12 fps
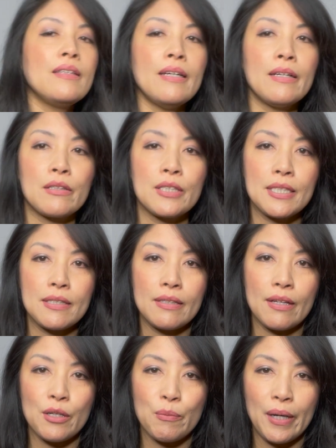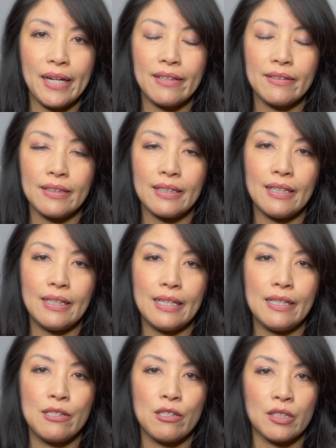There is another brand that
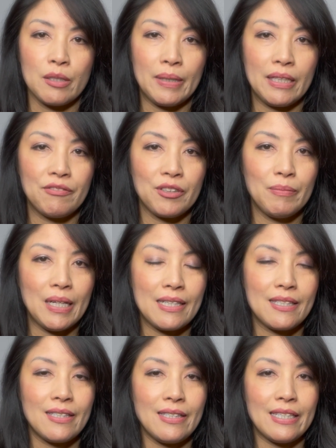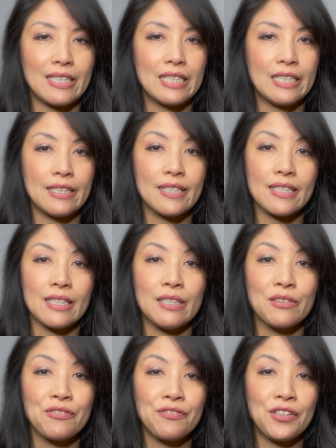I started buying from last year. It's
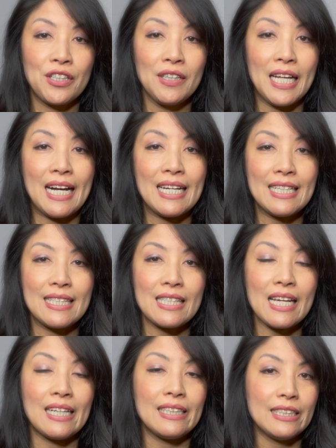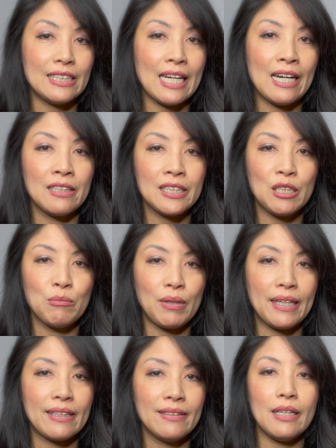called FURLA. It's an Italian
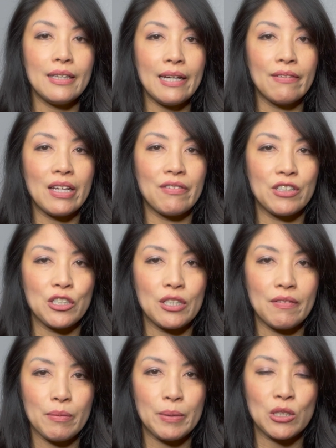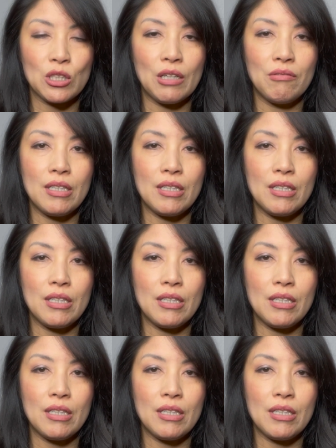brand. They have their version of the book tote.